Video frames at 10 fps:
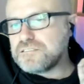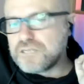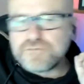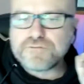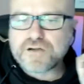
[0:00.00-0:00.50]

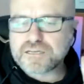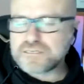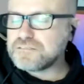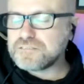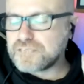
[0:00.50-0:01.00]
no
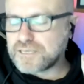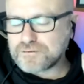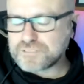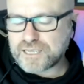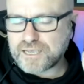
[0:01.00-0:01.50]
fucking kettle
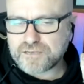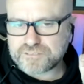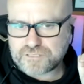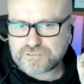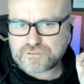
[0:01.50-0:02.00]
sours,
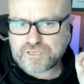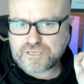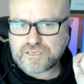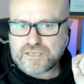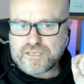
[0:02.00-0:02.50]
and that sort of
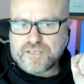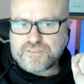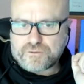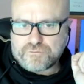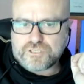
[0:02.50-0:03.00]
thing.
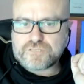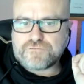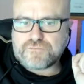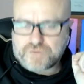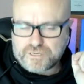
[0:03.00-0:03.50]
They were
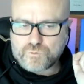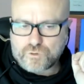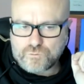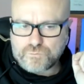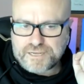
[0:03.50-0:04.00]
just very
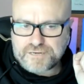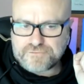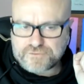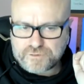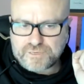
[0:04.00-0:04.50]
well made,
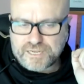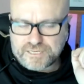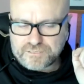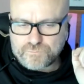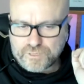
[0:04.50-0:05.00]
very
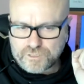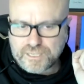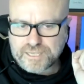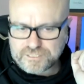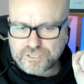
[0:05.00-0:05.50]
well
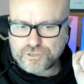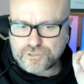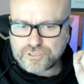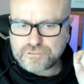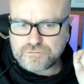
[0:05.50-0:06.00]

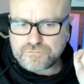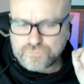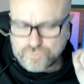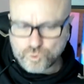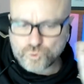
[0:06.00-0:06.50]
executed,
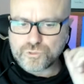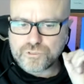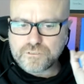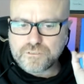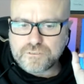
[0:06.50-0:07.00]
good
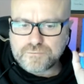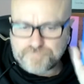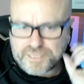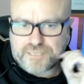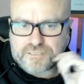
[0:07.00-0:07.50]

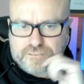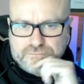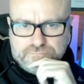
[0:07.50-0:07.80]
beers.